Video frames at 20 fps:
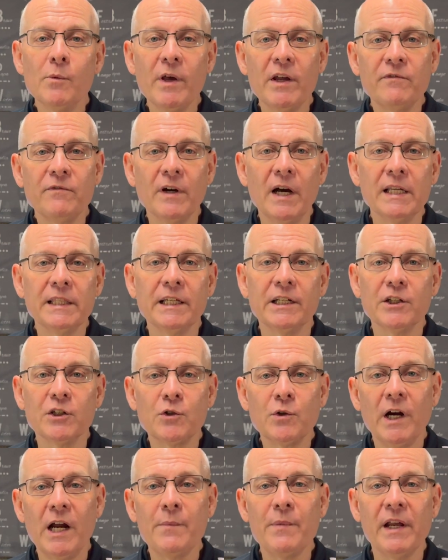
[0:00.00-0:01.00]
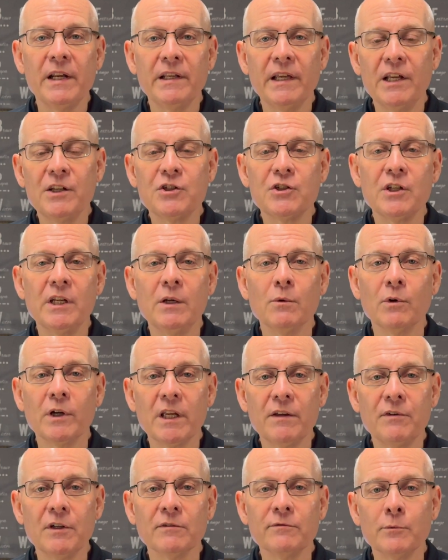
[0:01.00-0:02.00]
may find that a tri-band HT will
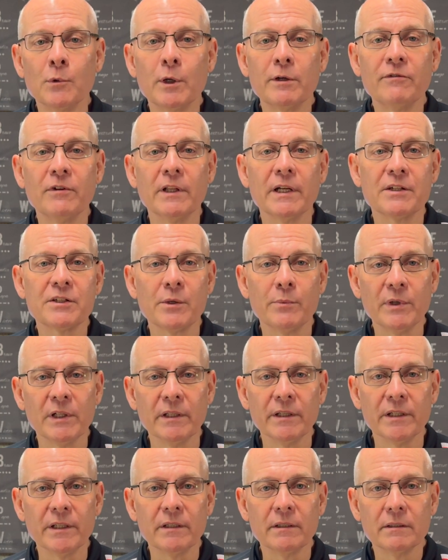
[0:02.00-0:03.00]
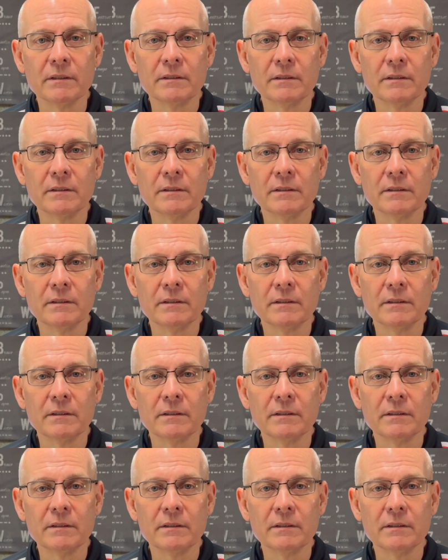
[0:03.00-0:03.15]
give you more flexibility.